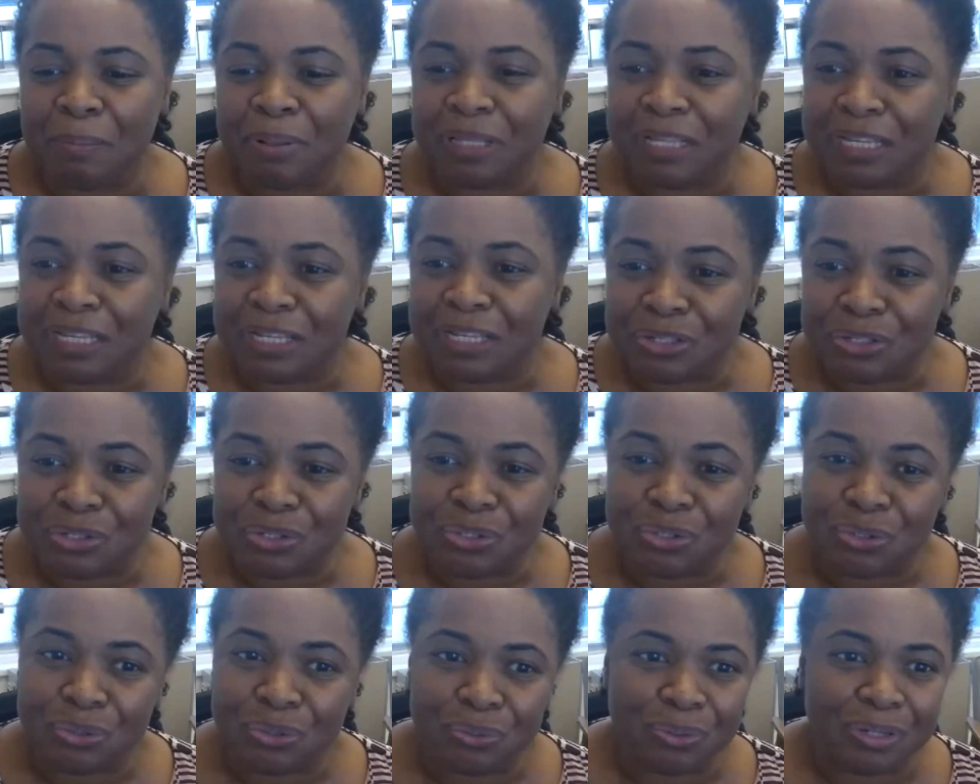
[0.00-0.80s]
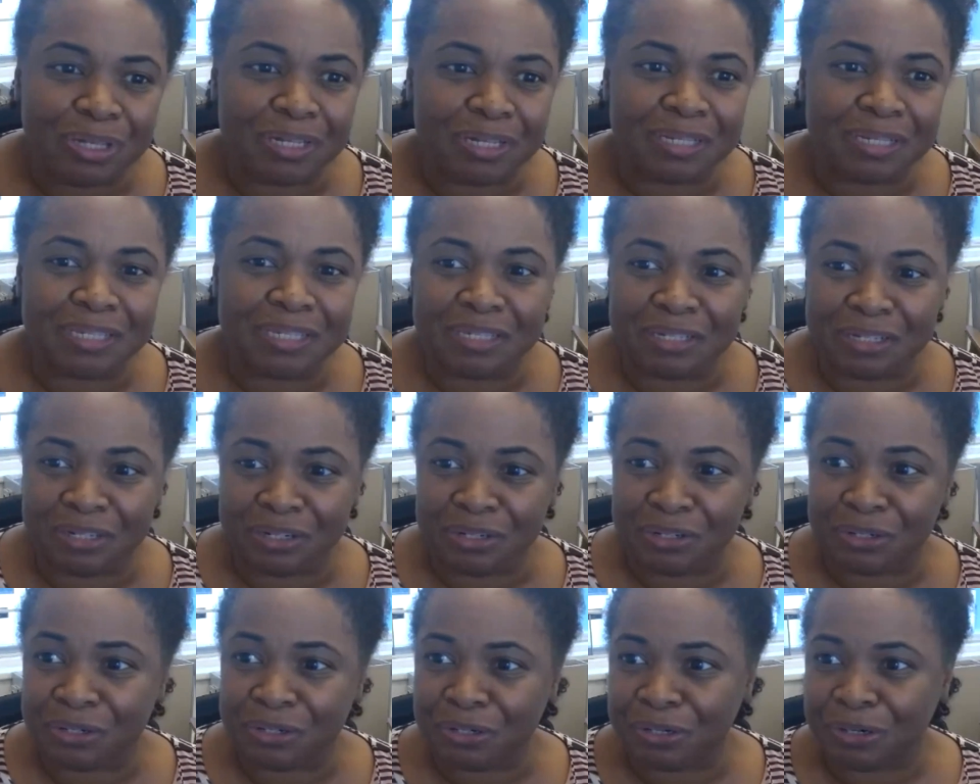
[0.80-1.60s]
Please do
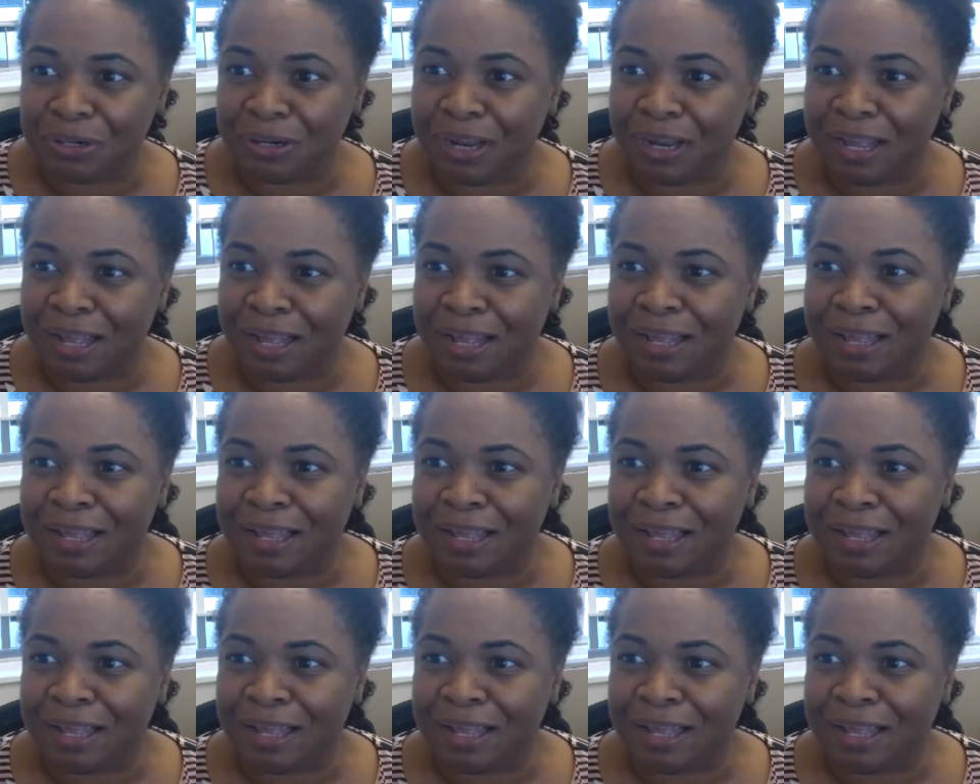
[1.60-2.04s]
consider